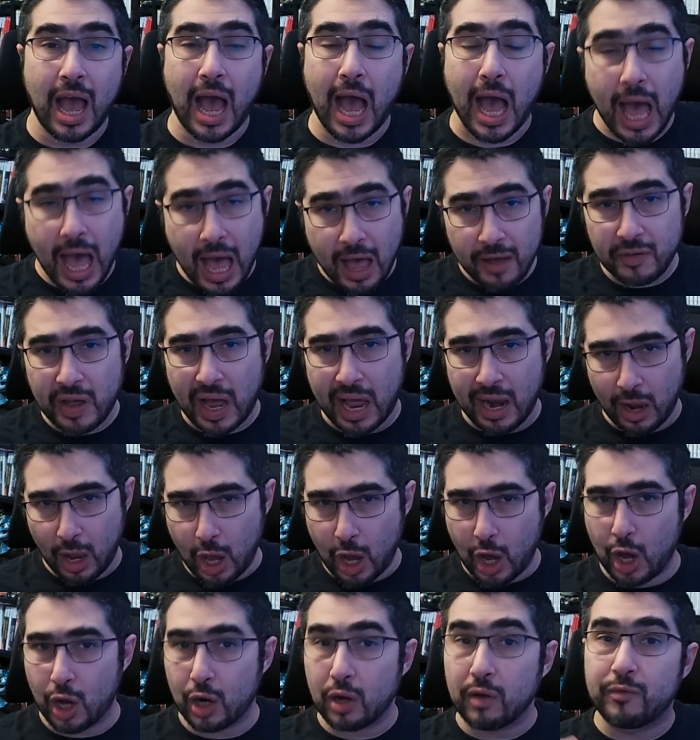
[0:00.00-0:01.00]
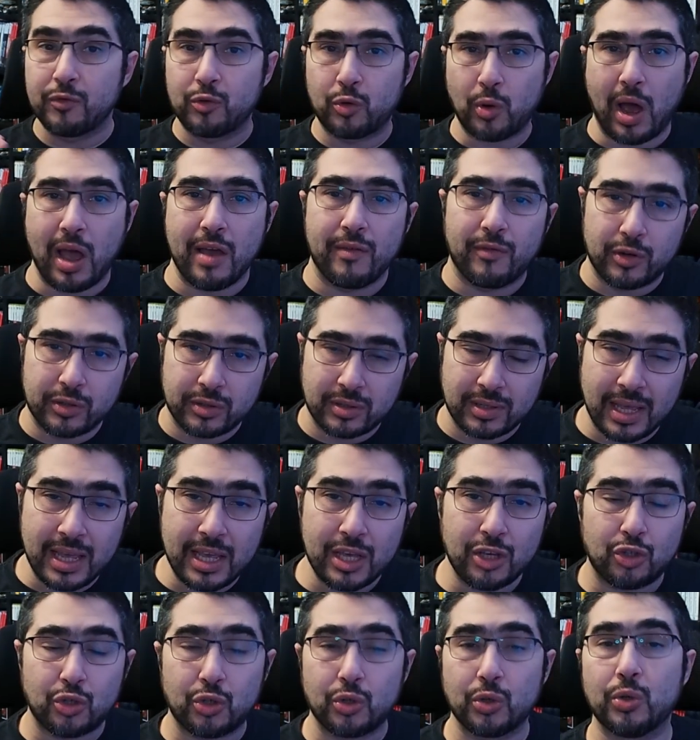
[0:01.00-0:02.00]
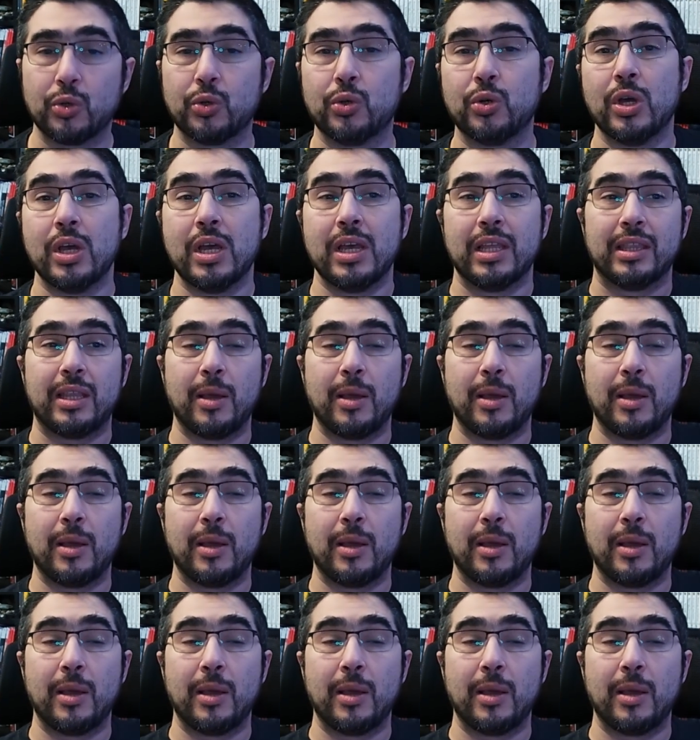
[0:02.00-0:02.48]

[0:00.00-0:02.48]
have a lot of drivers issue.